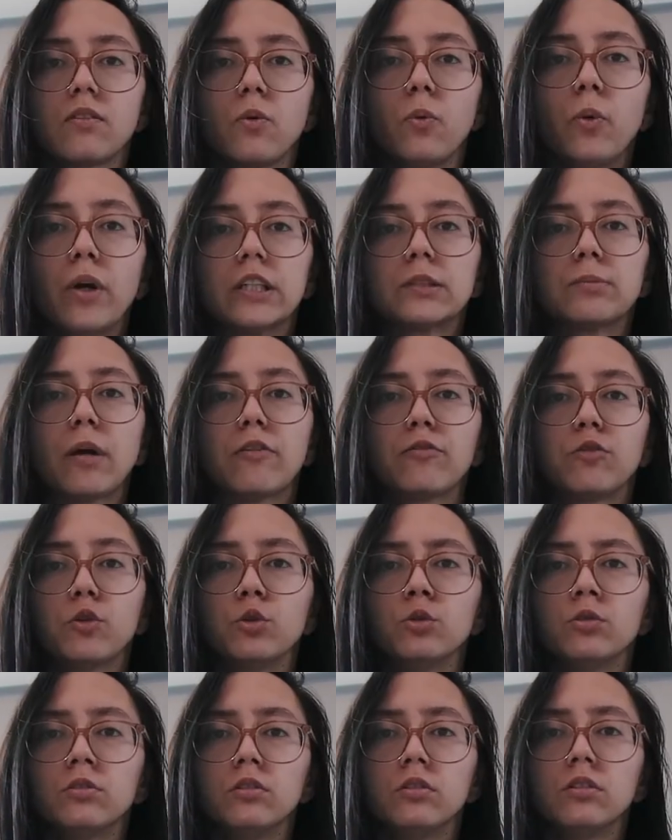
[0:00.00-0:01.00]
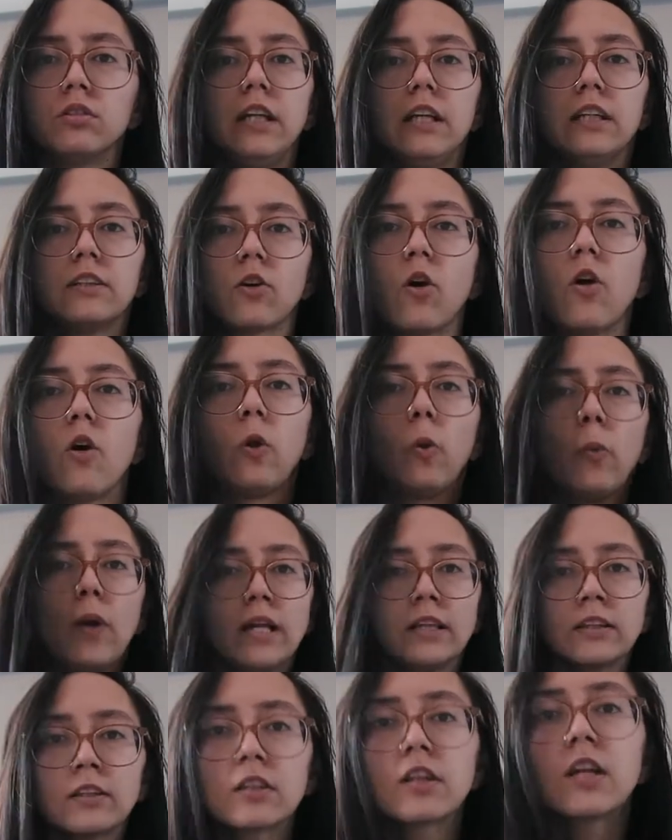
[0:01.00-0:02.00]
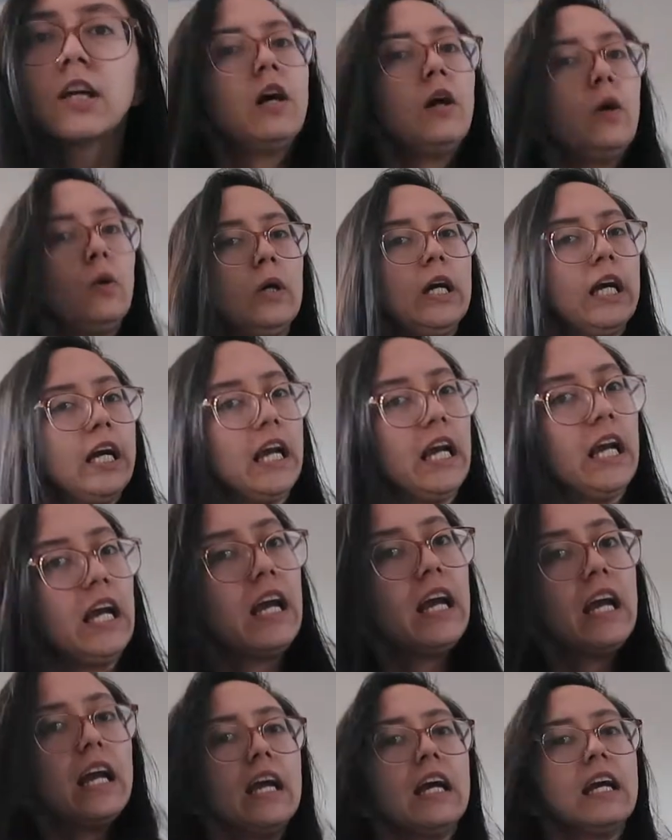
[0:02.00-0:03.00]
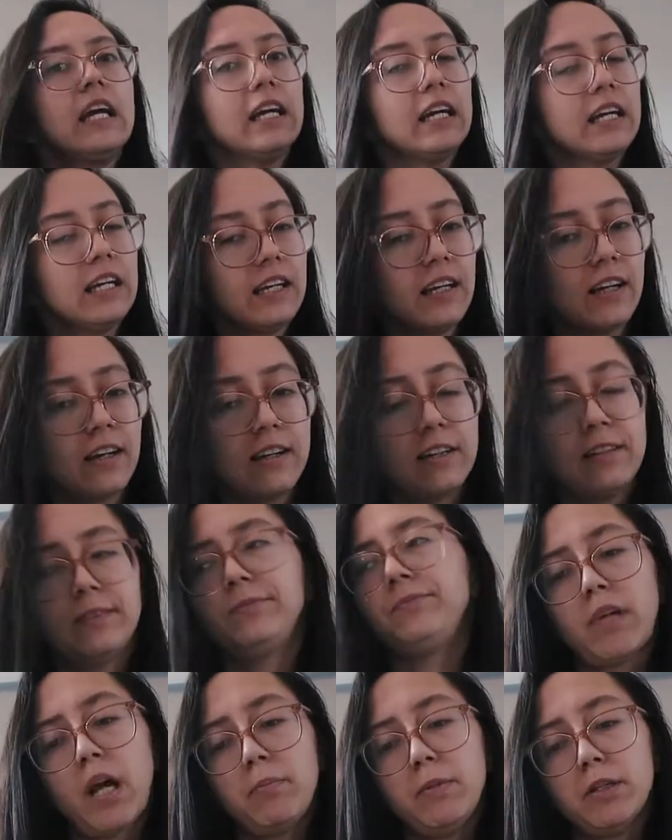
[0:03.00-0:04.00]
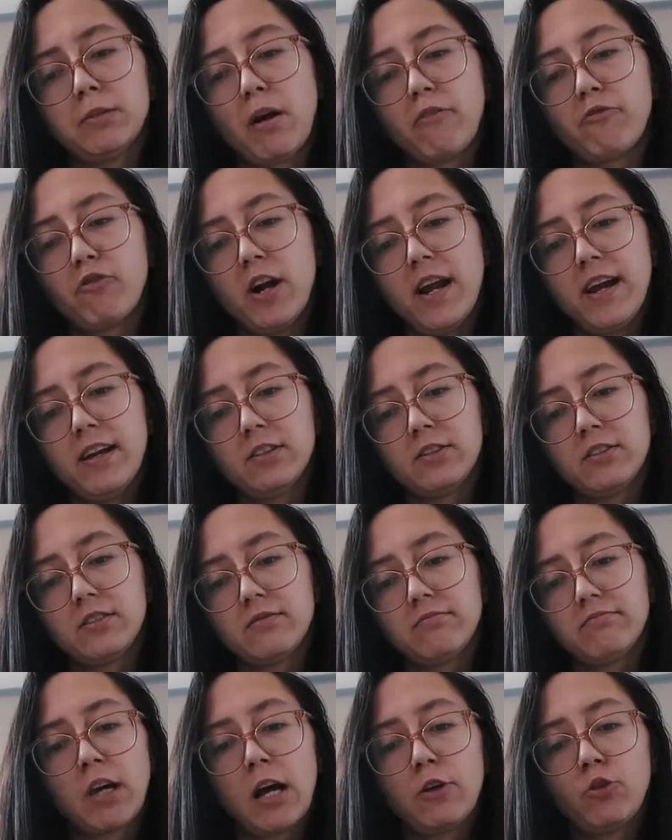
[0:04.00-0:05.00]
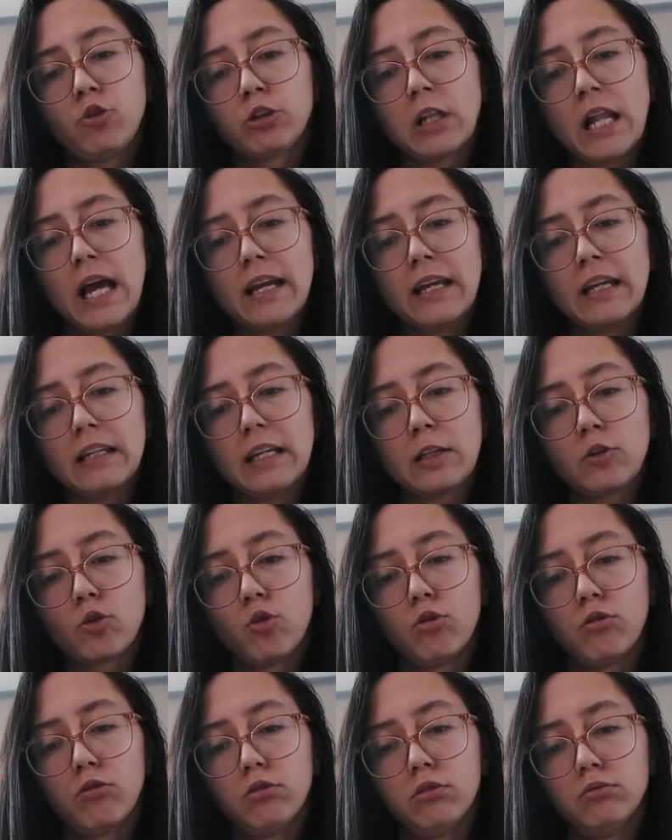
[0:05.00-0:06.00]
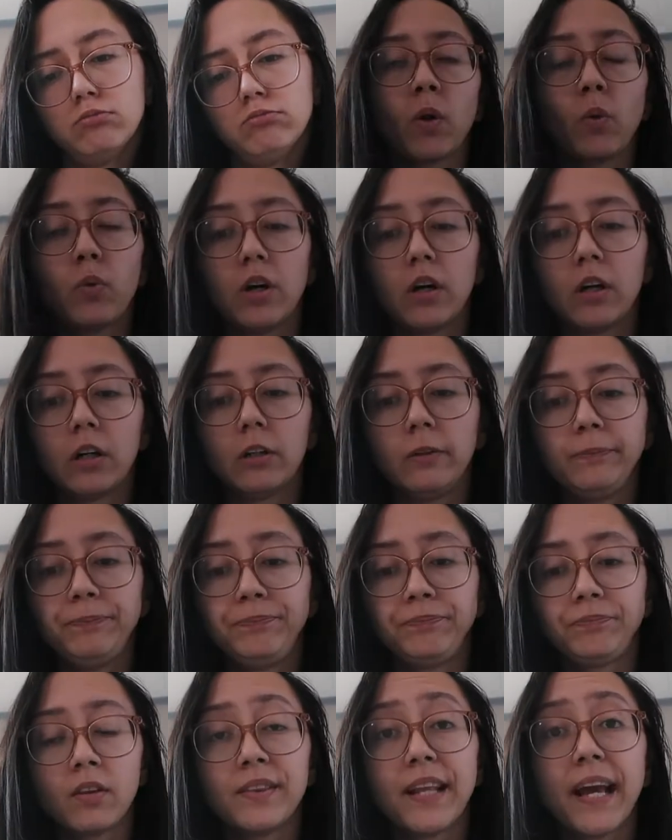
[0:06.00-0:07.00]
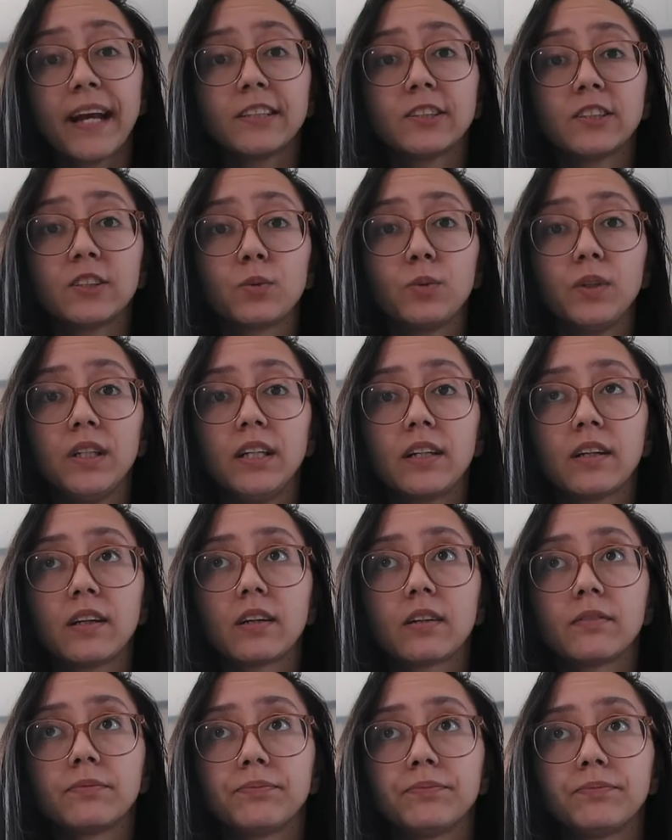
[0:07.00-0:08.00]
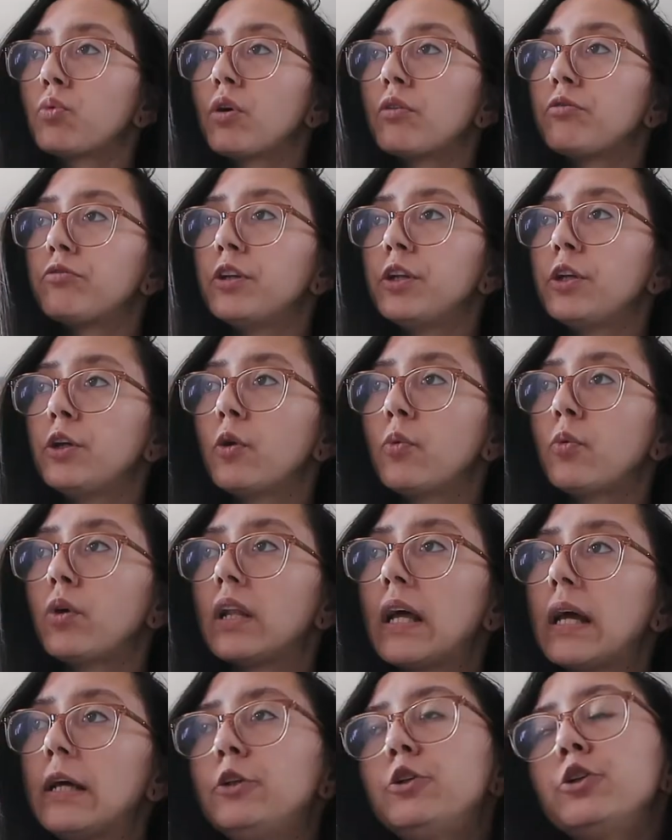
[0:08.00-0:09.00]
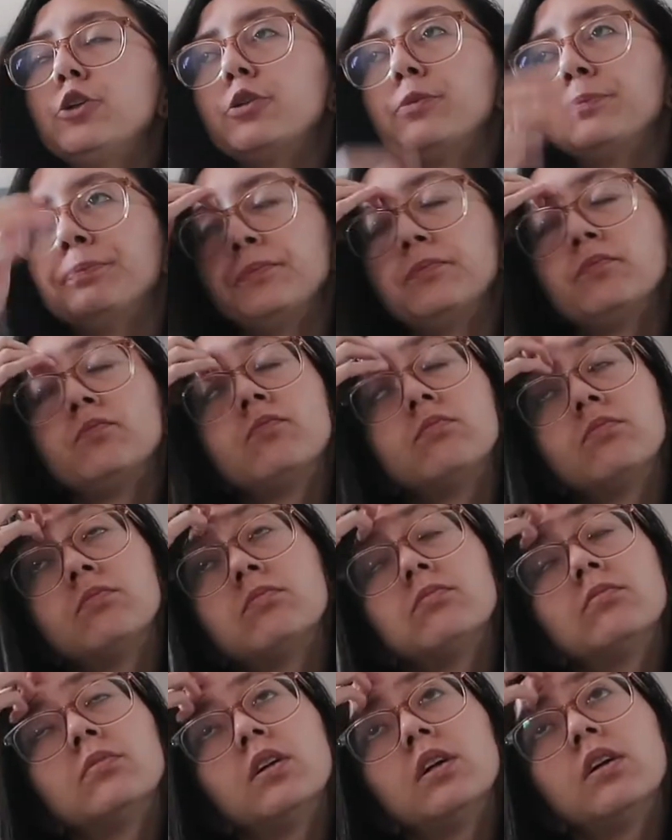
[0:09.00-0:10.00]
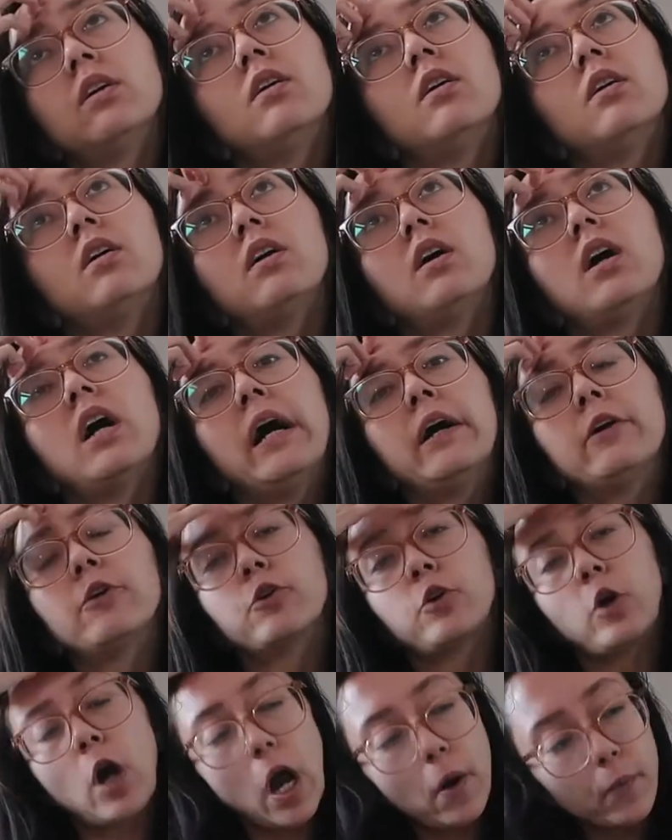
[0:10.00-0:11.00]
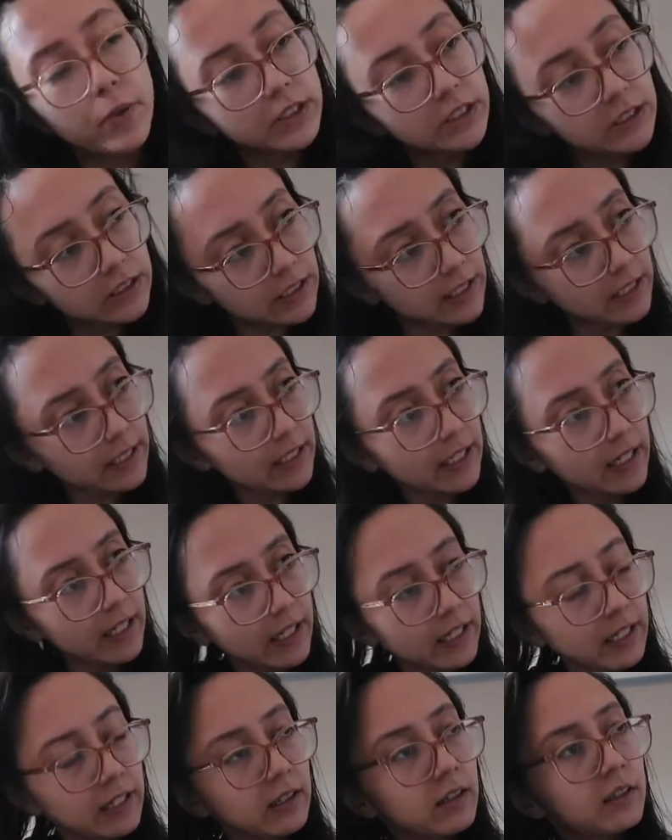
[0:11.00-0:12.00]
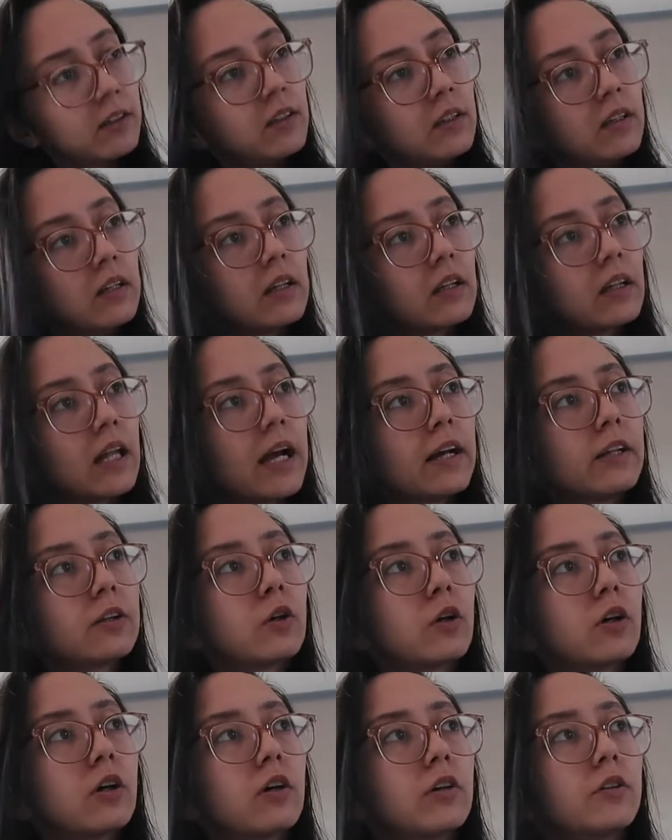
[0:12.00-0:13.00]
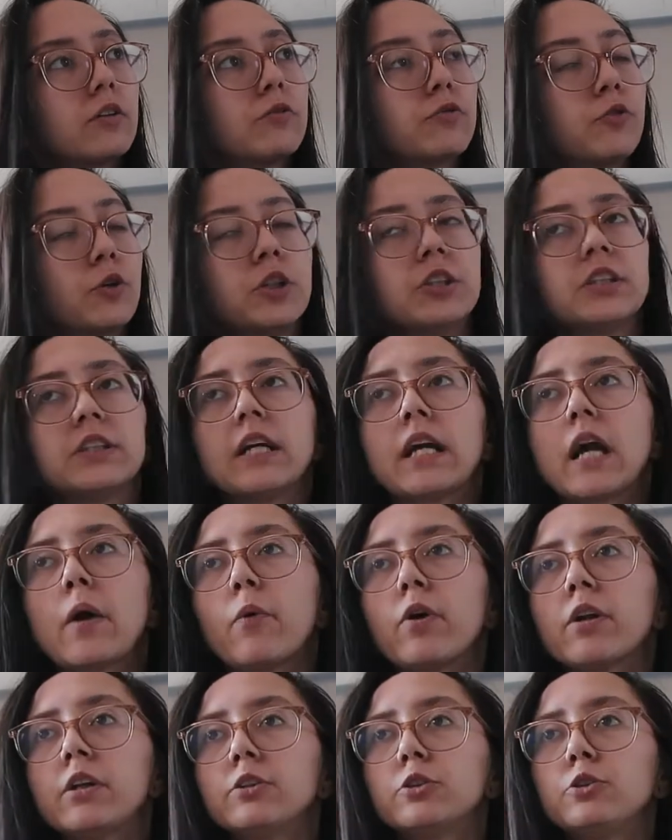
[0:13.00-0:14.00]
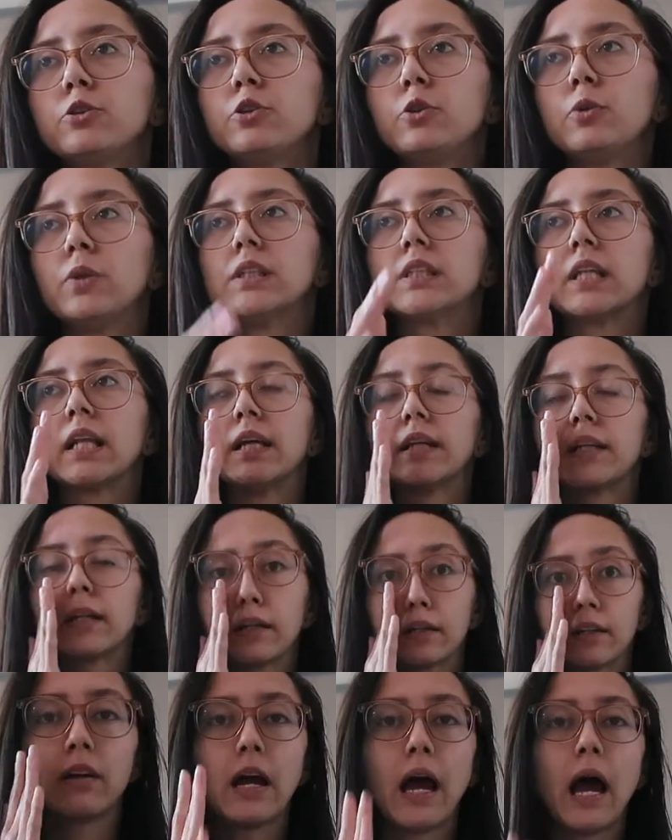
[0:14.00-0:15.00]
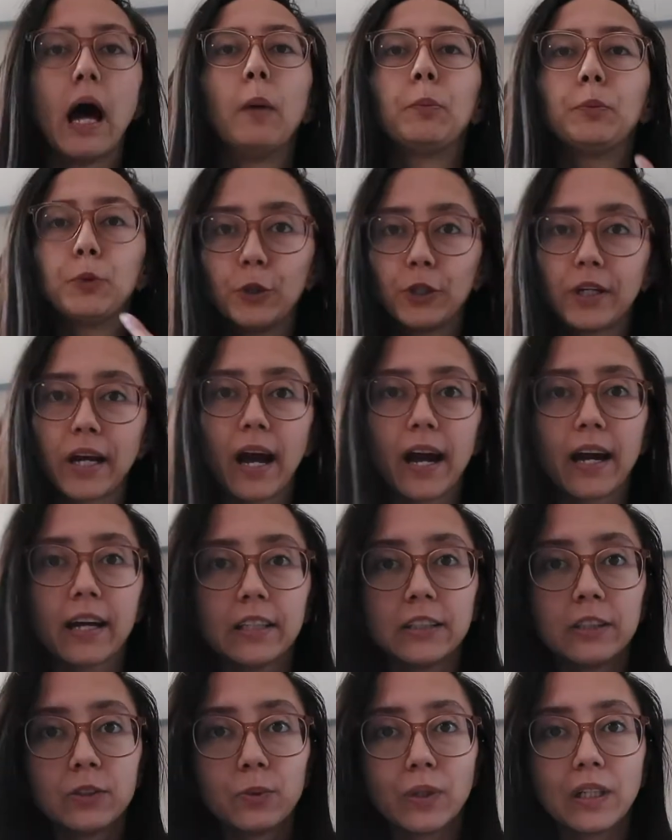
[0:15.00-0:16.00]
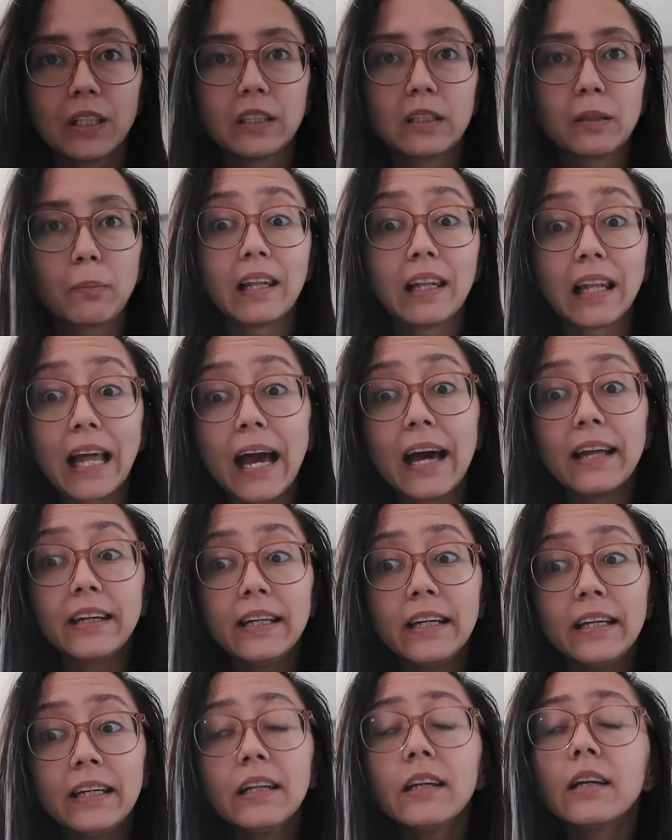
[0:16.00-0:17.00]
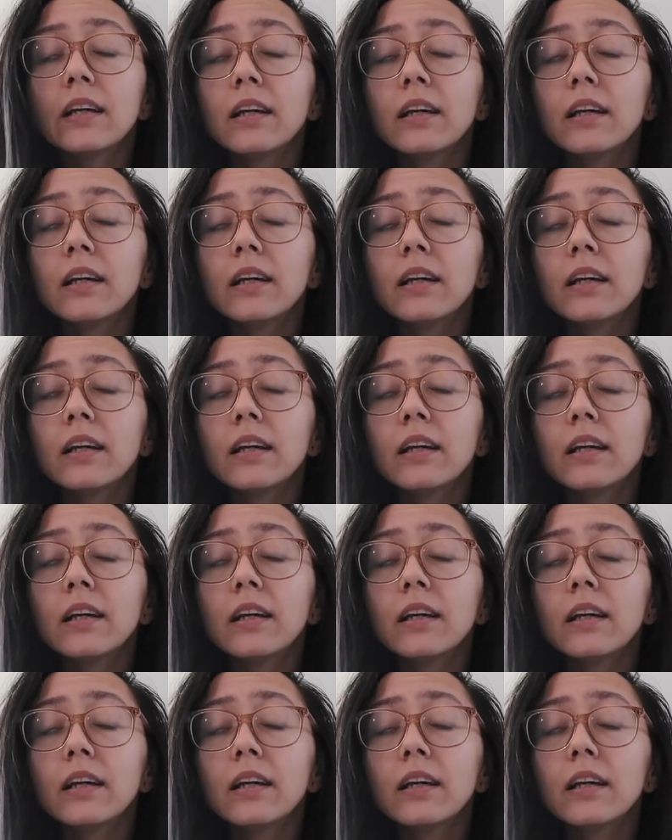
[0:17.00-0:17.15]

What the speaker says: where's my food? It all went away. I miss my friends. I don't like it at all. Well, next week, what video will I do? I don't know. I was thinking, like, the first thing I wanted to do is, like, help you guys with planning